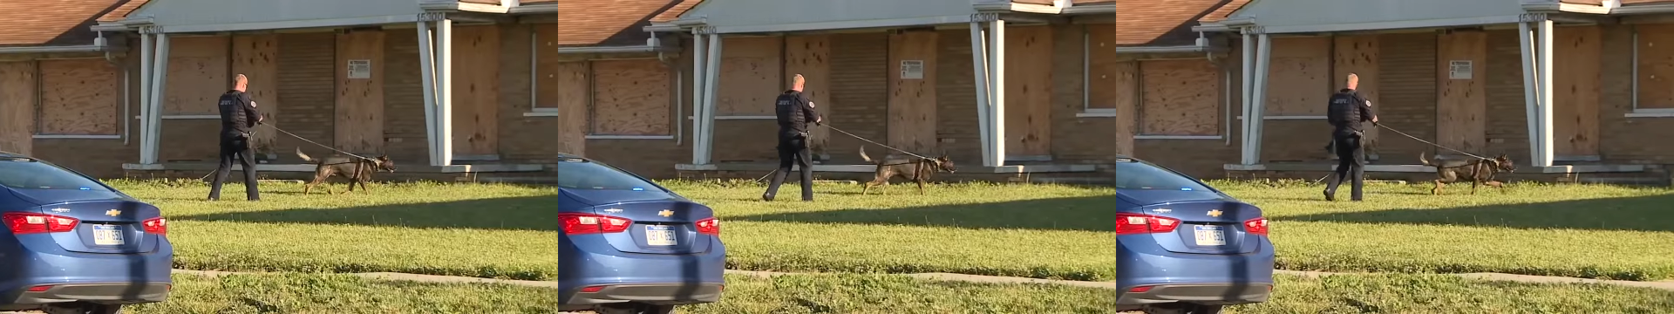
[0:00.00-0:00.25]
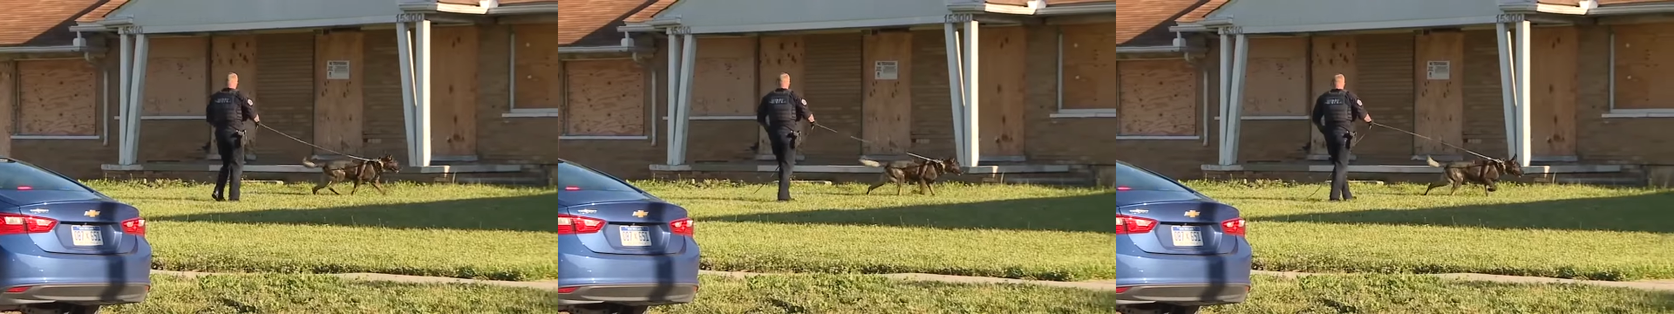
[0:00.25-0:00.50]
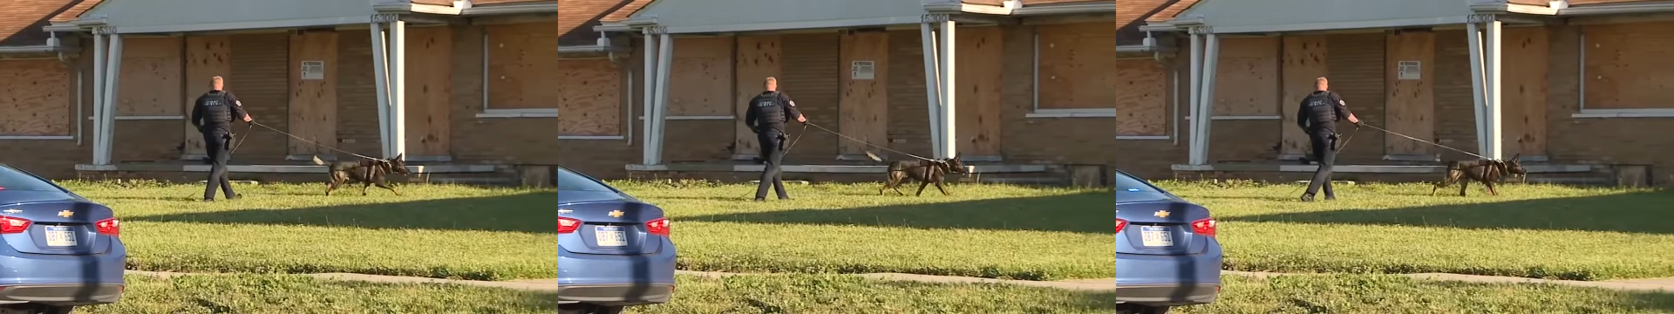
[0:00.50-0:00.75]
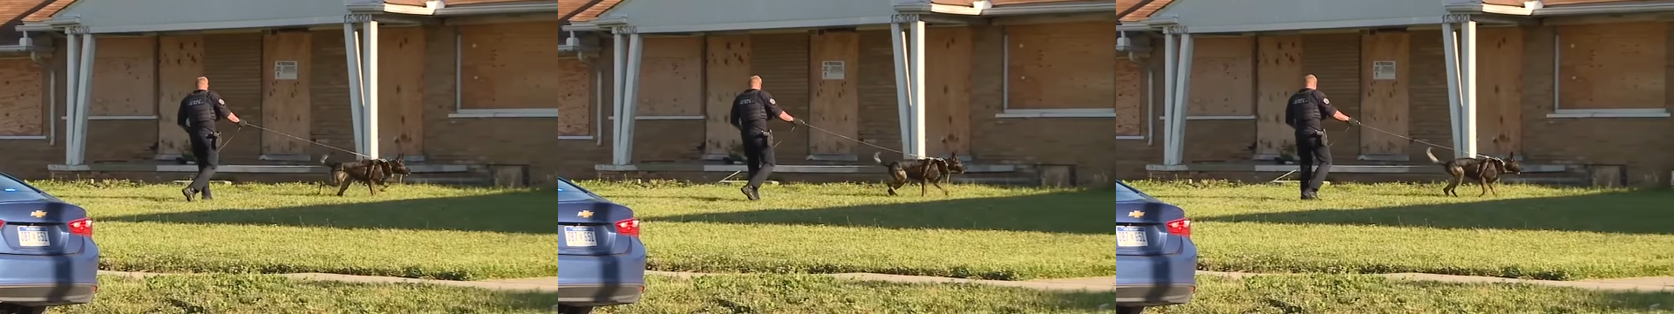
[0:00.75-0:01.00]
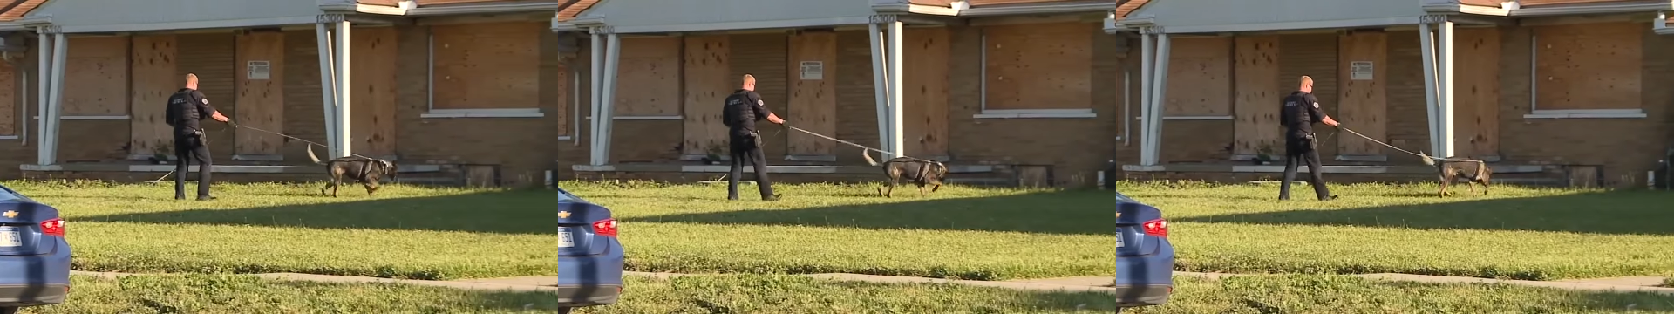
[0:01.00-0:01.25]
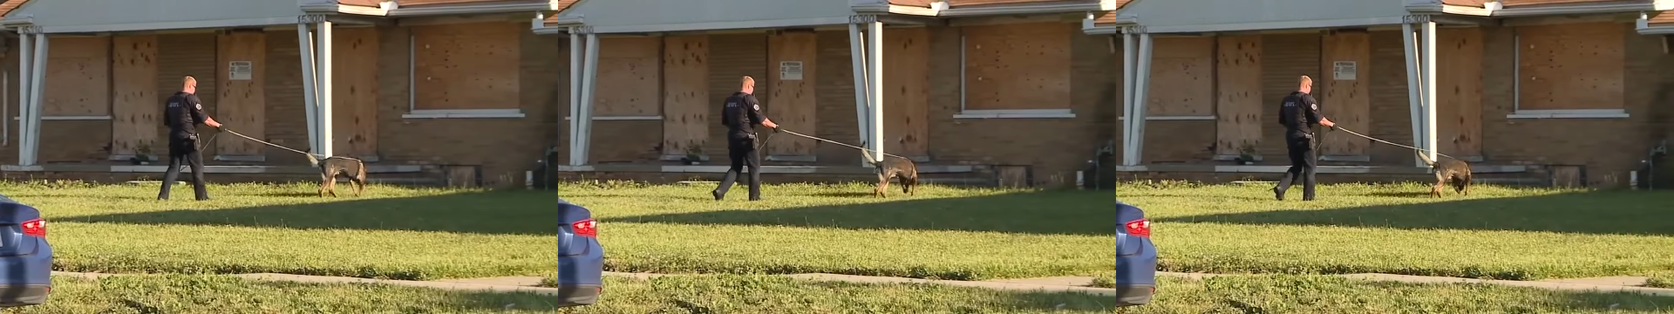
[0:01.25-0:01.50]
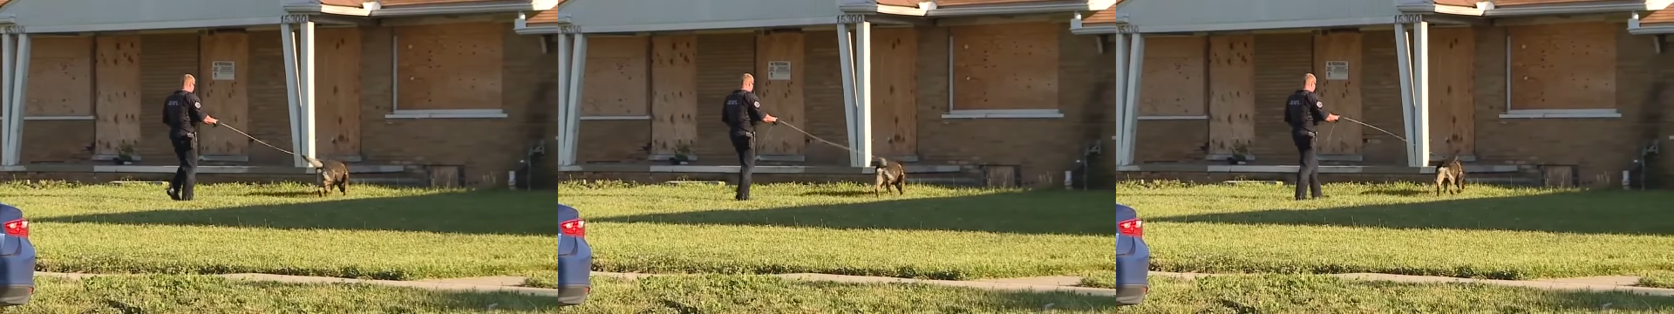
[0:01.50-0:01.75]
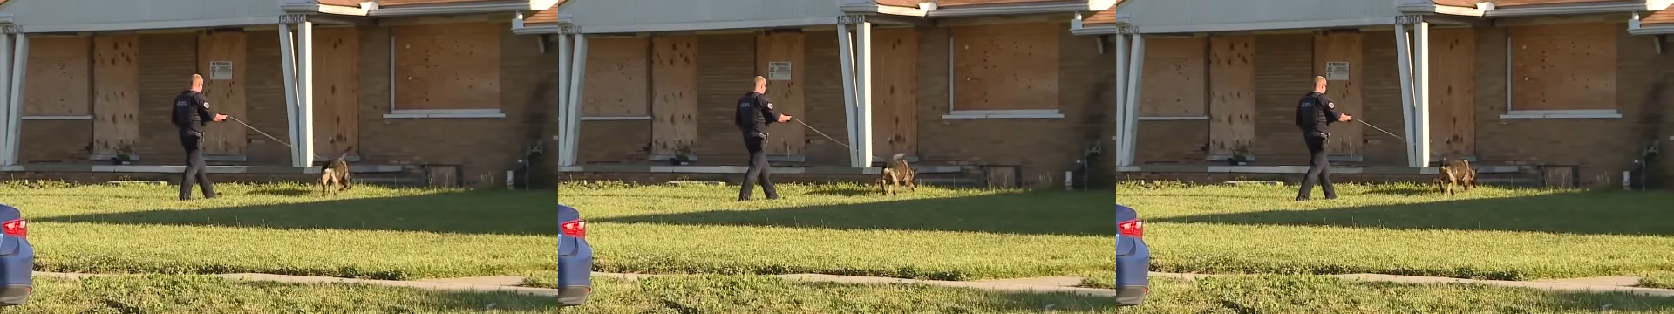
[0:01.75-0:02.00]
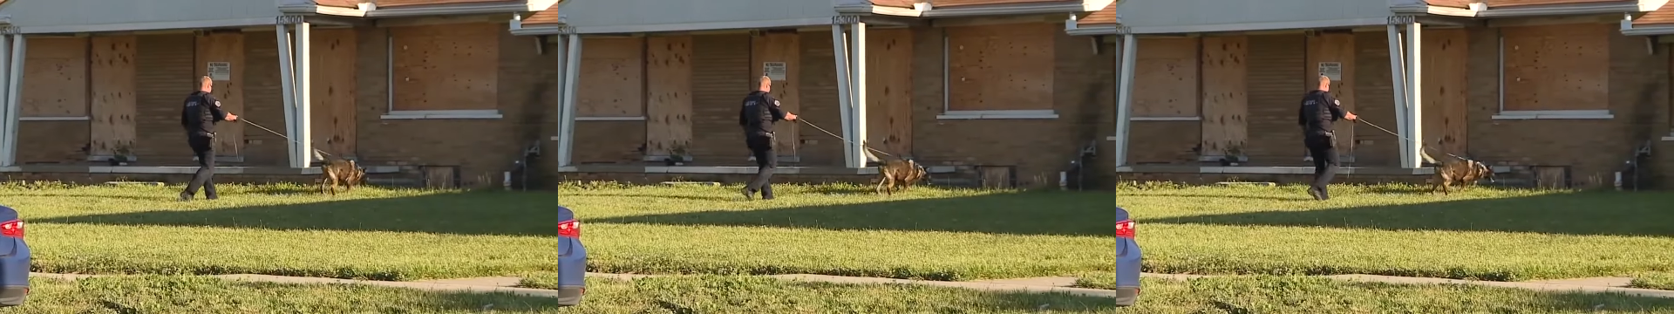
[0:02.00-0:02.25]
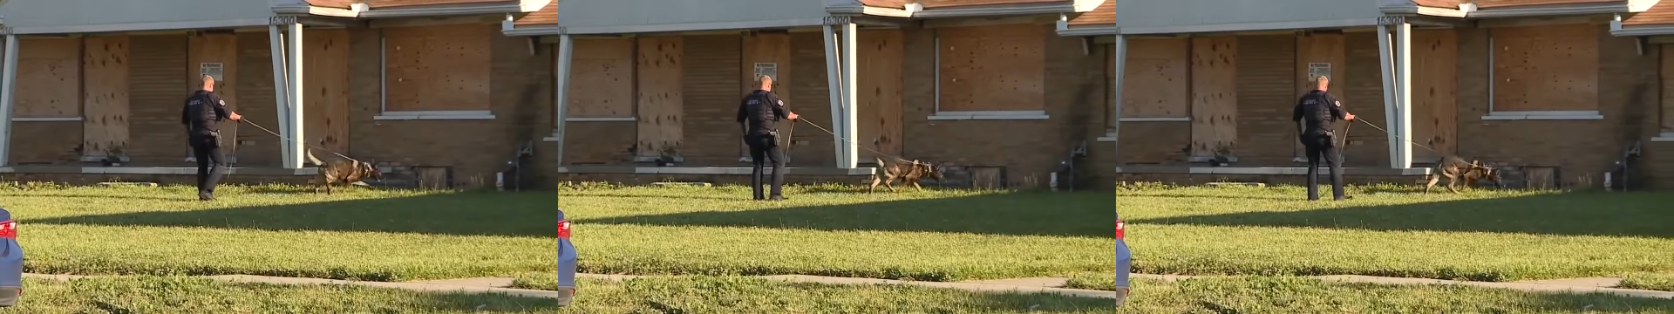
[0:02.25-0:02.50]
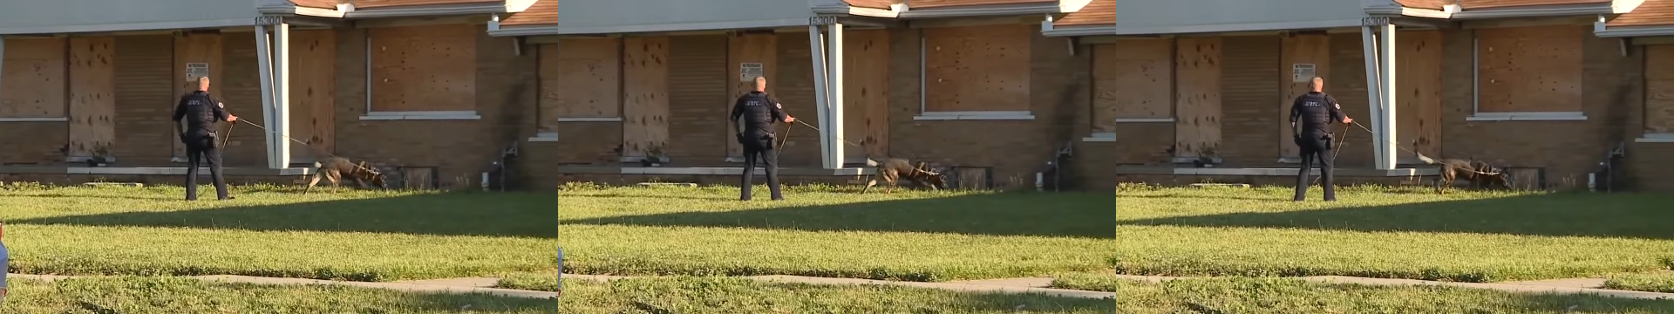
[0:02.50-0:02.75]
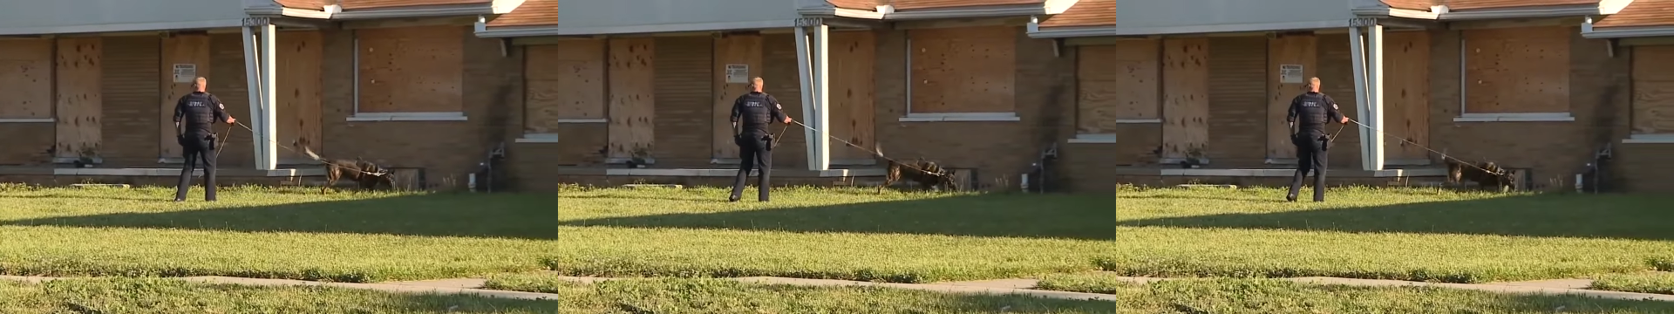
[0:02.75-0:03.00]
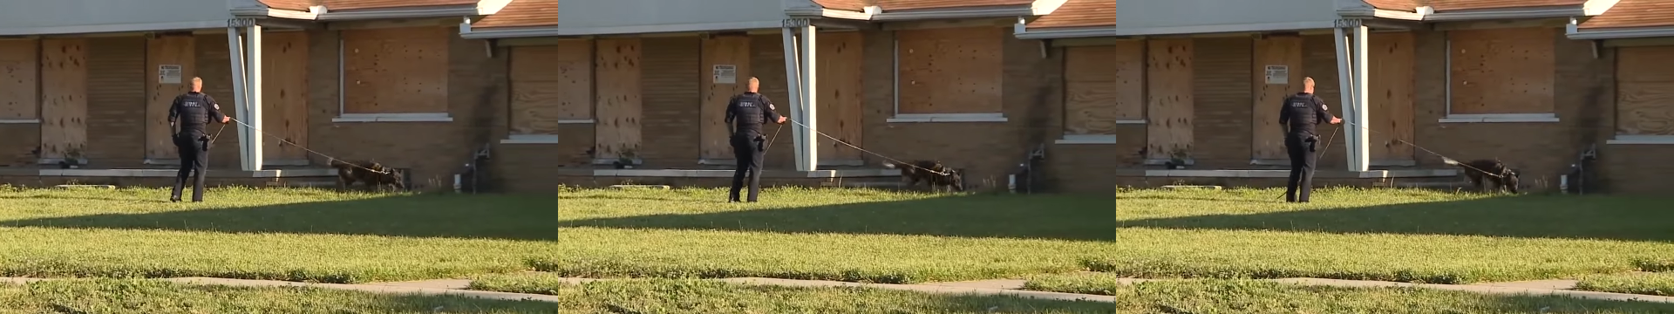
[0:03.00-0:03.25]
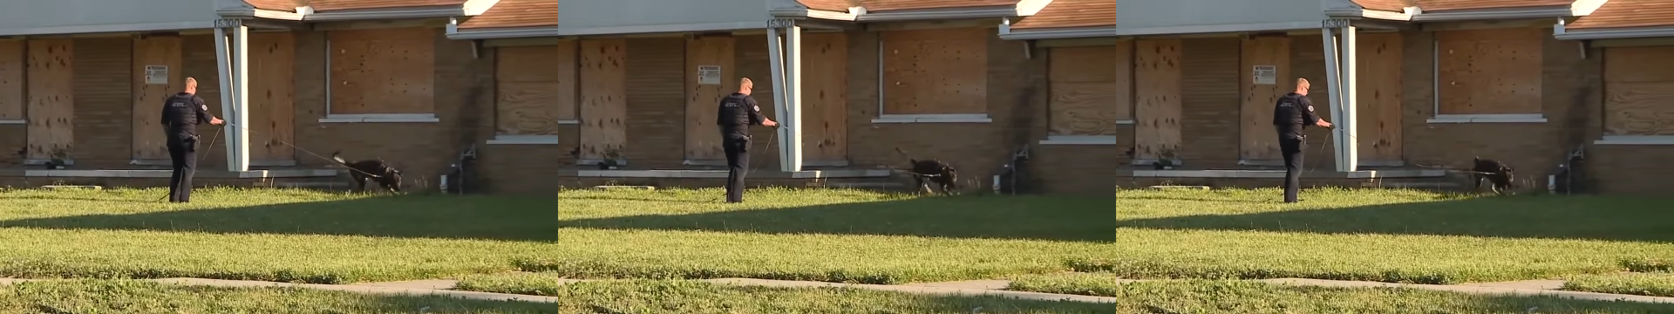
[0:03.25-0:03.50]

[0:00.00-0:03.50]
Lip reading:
No face is visible, so there are no lips to read.